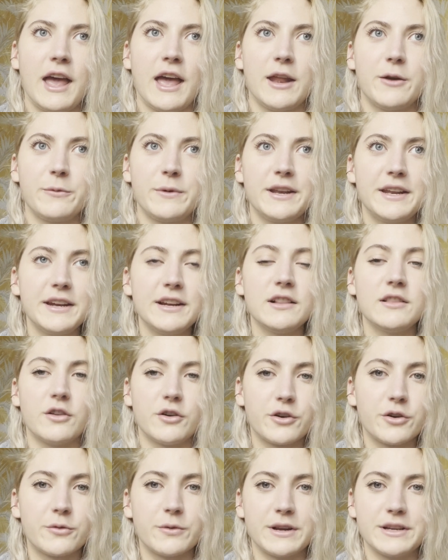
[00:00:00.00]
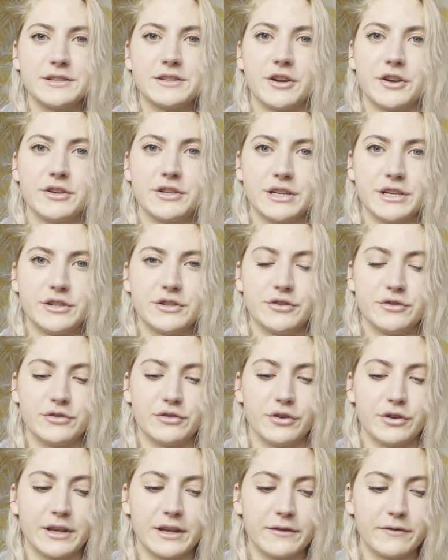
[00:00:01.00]
and we did a lot of research into
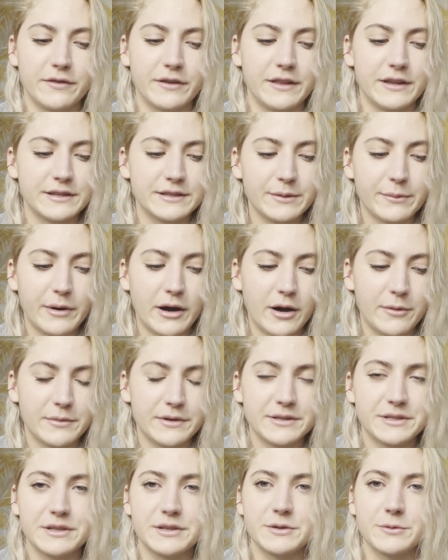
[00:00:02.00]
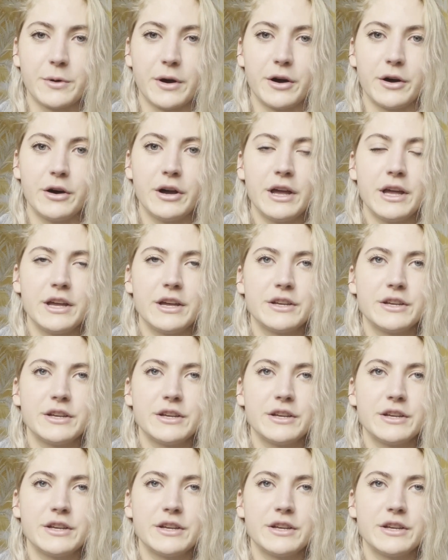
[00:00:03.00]
looking for these apartments as well.